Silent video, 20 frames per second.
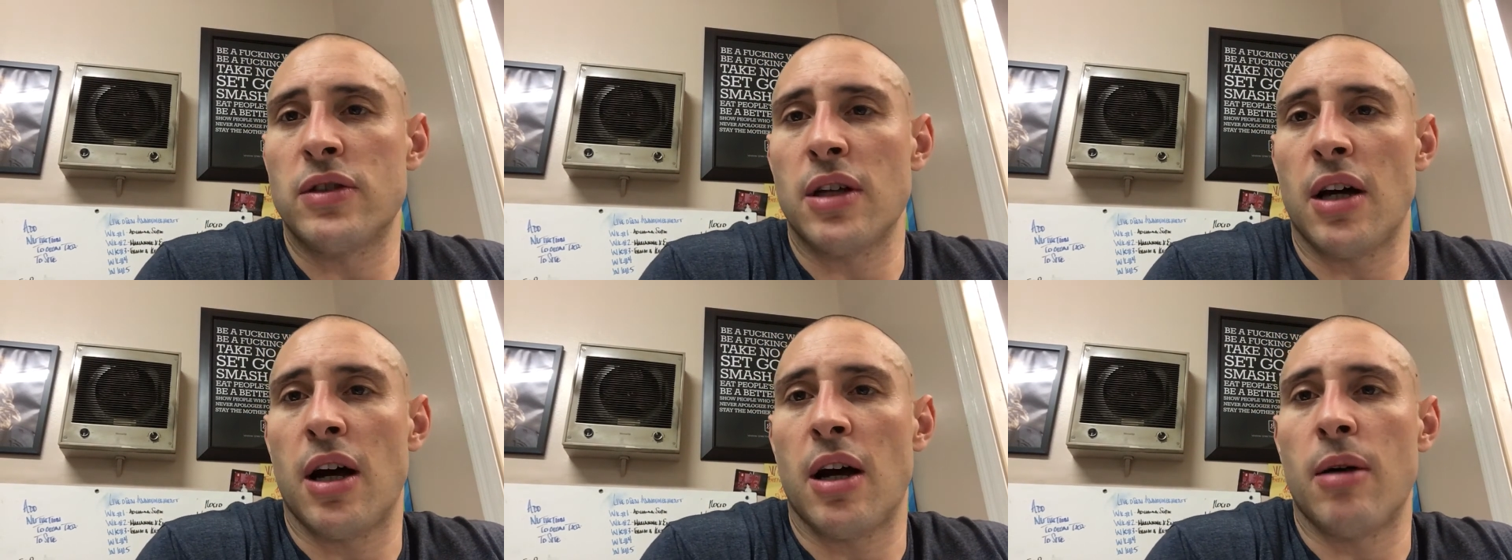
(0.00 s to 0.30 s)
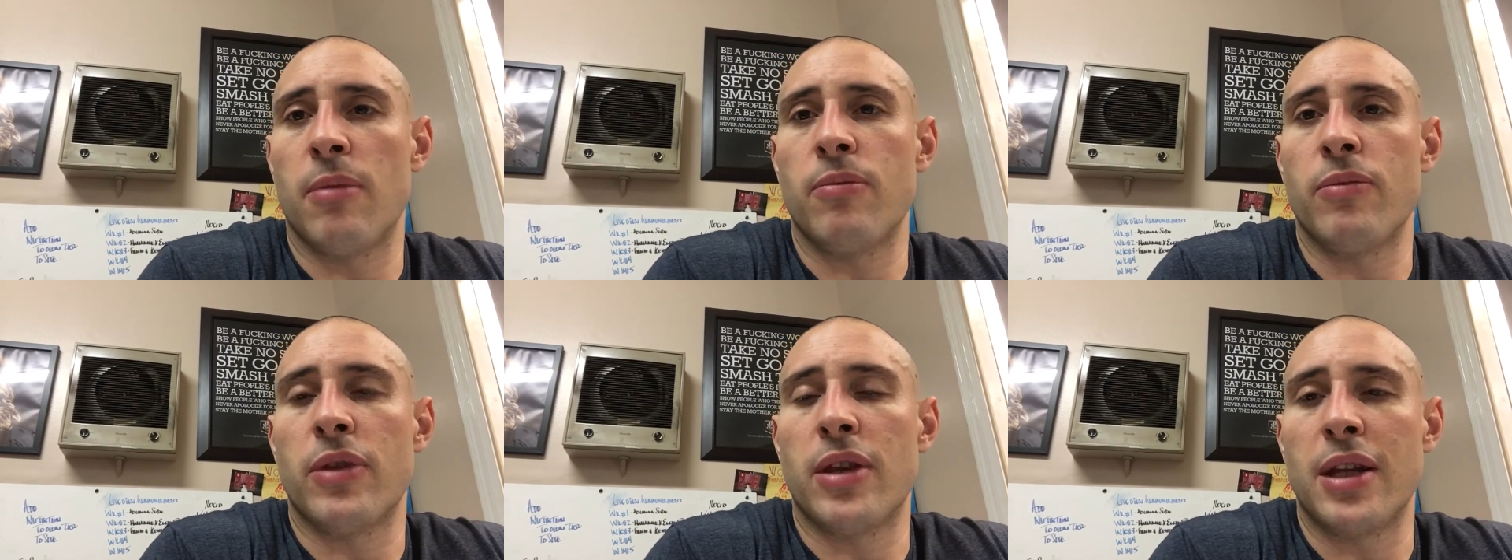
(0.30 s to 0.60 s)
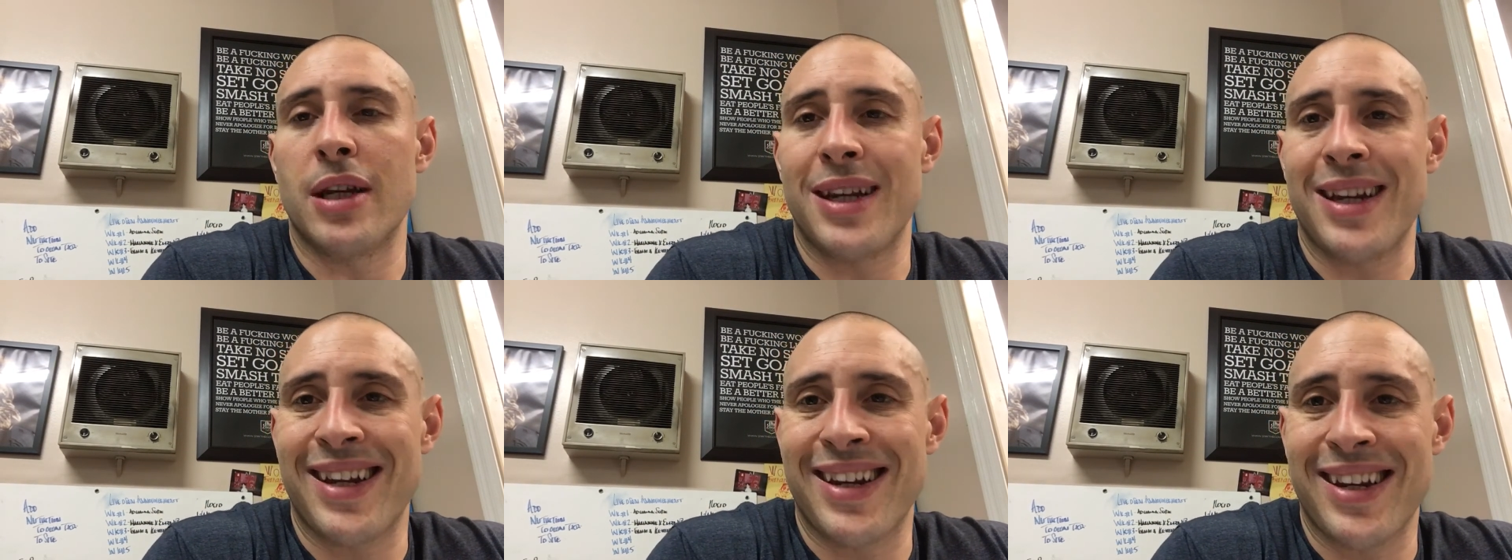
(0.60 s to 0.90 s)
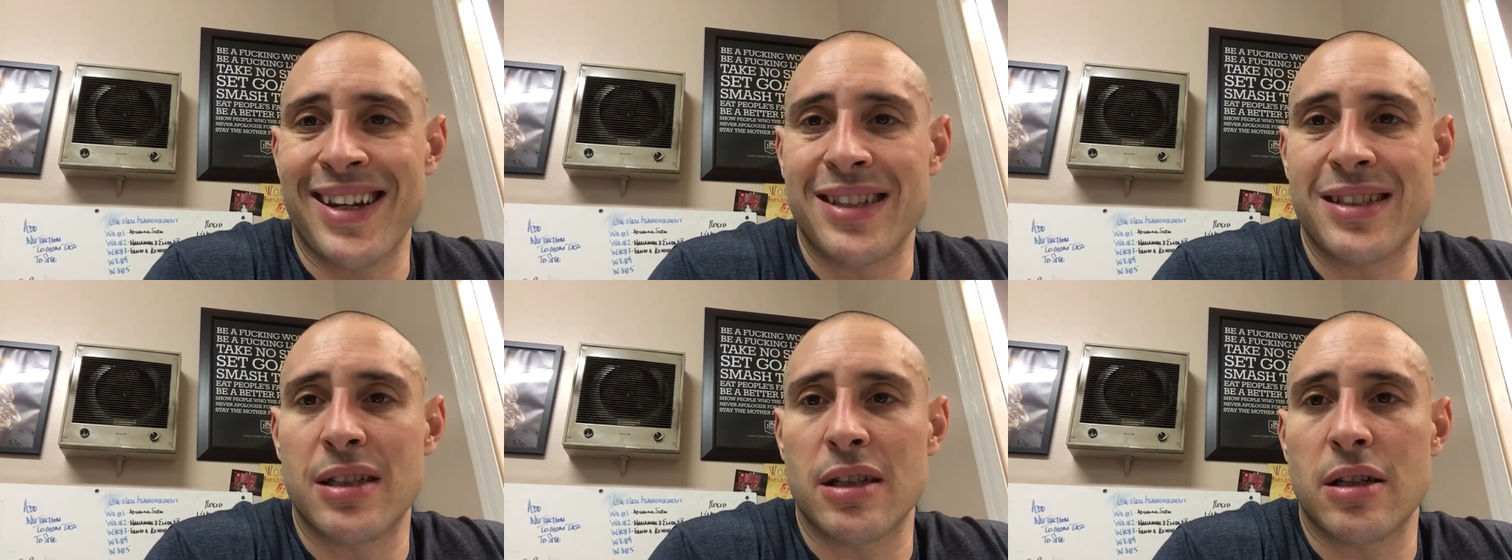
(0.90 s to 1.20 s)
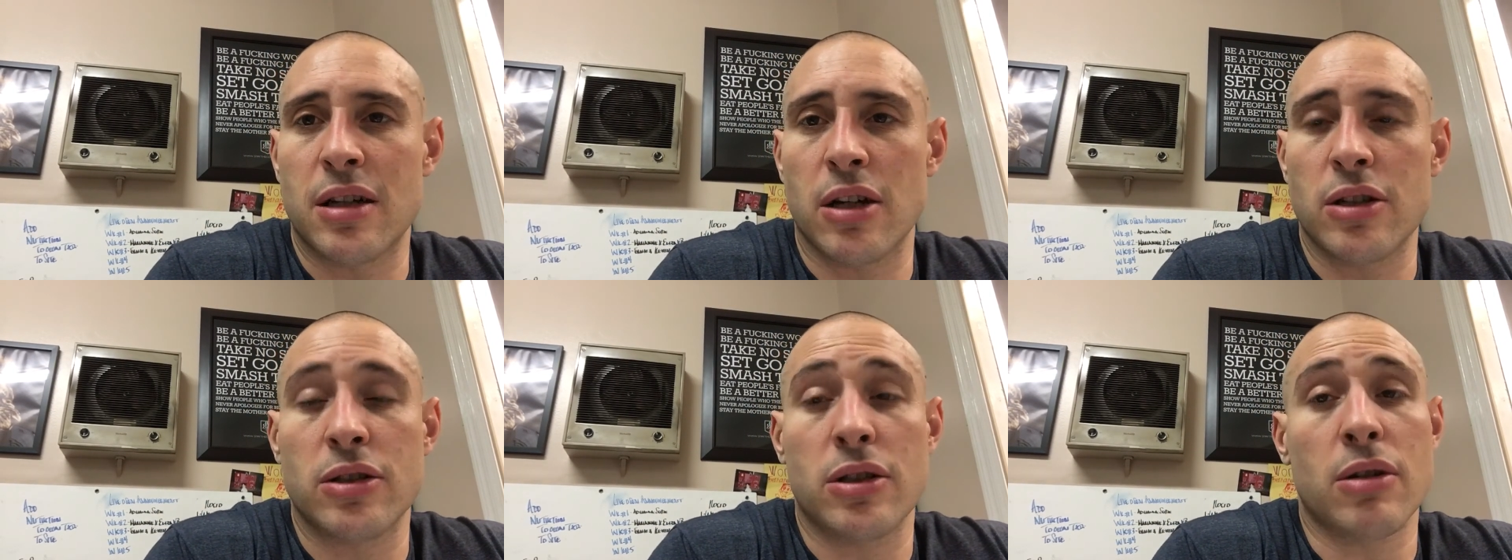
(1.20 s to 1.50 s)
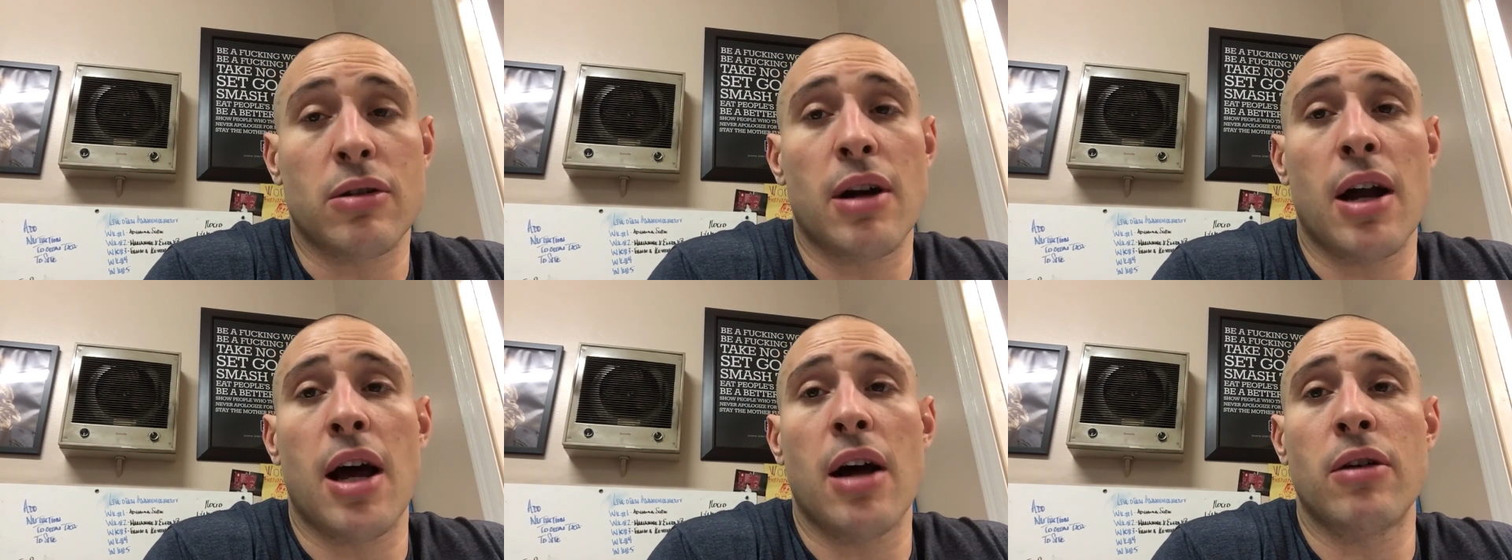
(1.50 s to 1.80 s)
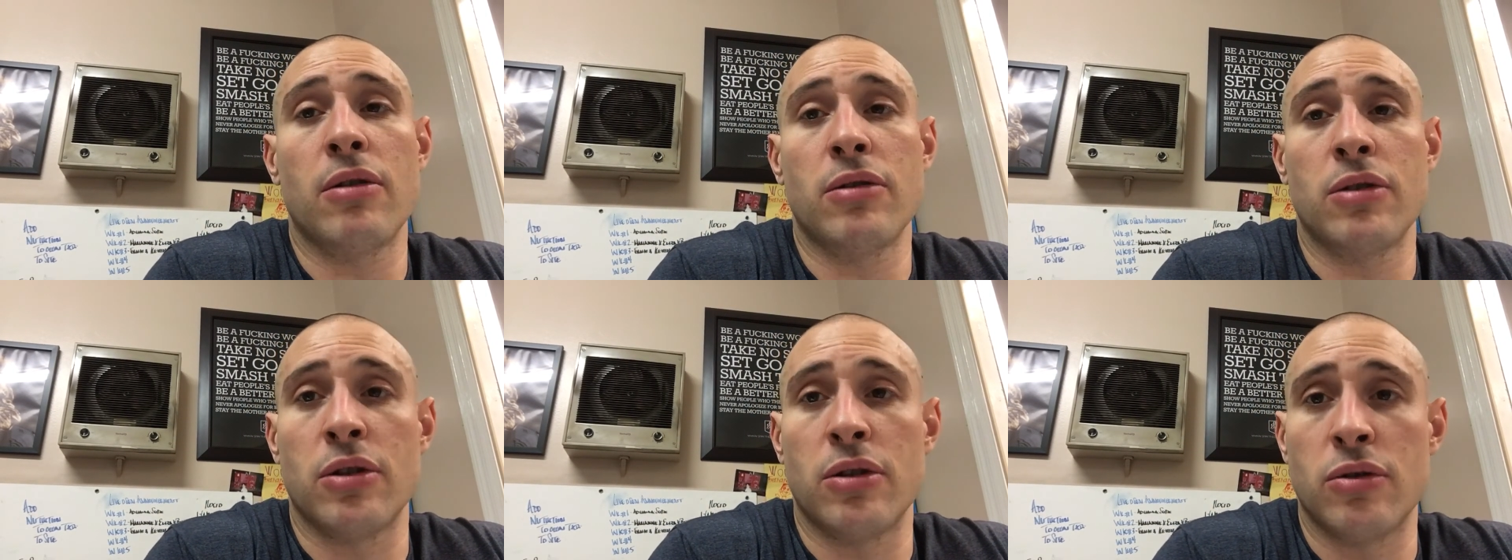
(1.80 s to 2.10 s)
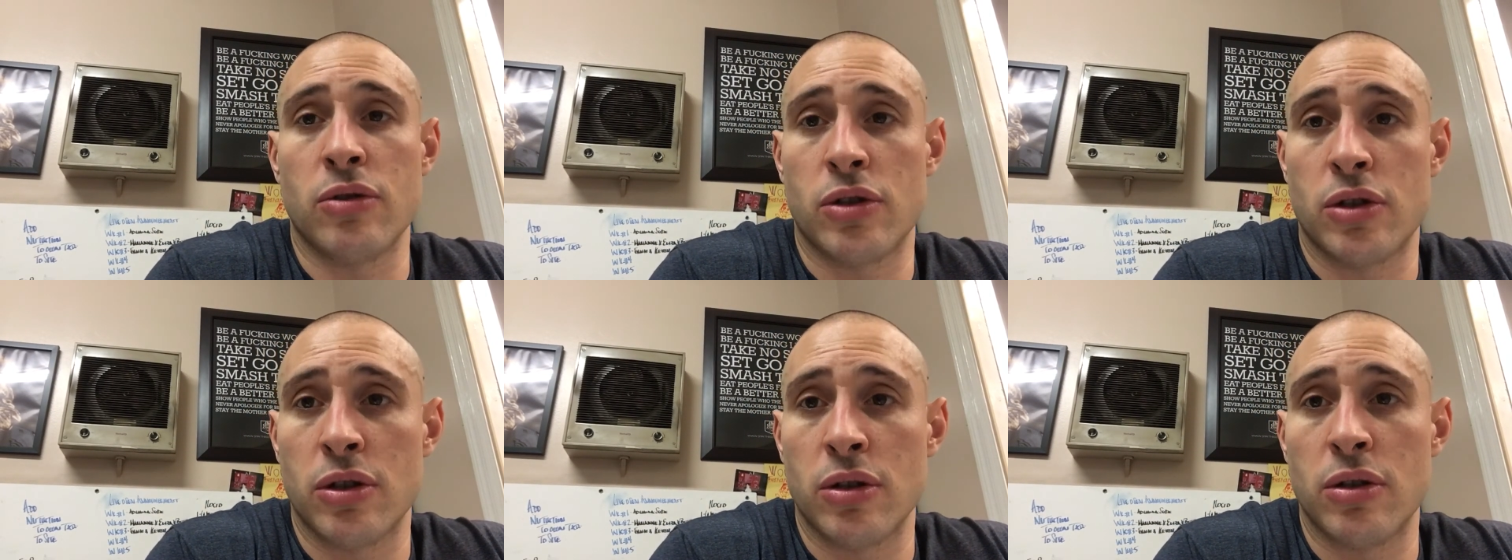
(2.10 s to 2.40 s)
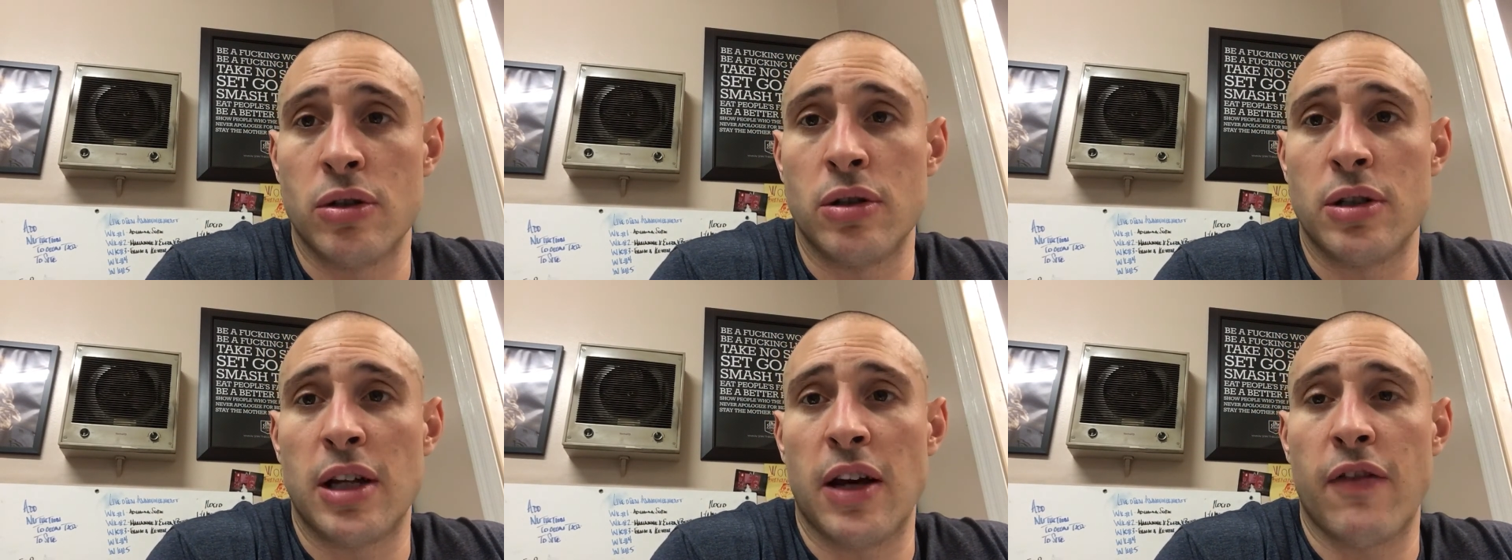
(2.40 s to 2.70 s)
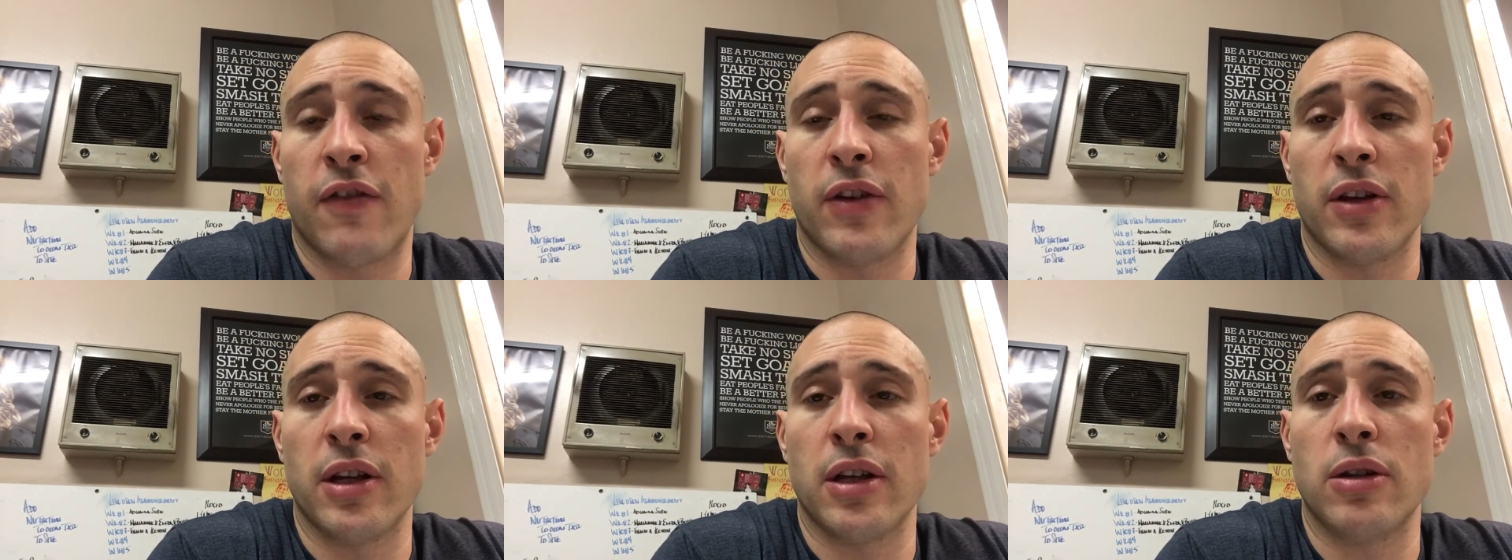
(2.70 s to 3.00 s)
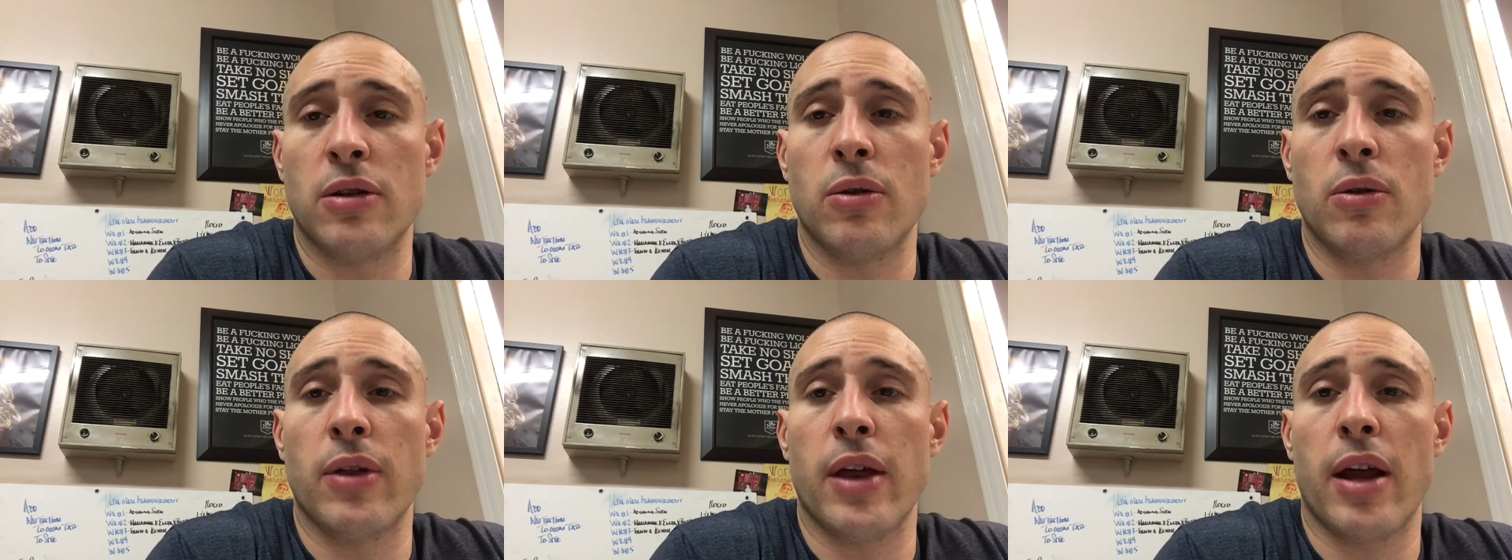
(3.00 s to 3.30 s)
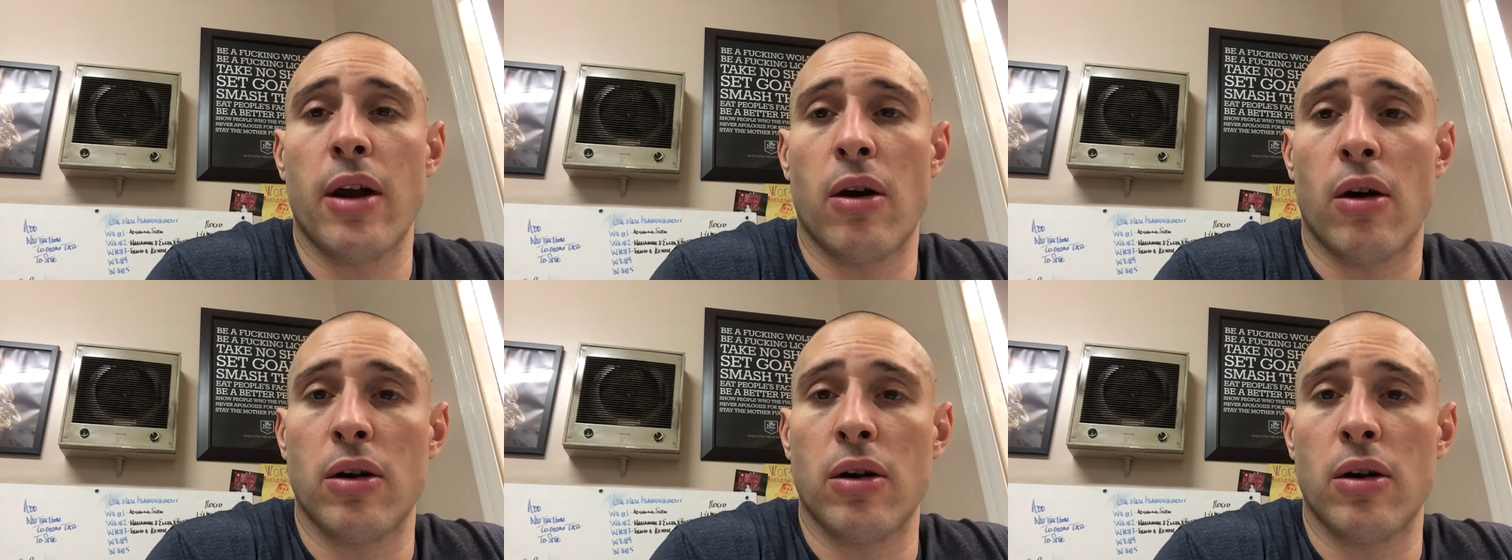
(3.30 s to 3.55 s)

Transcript: The knee needs to touch the ground. You should definitely do that.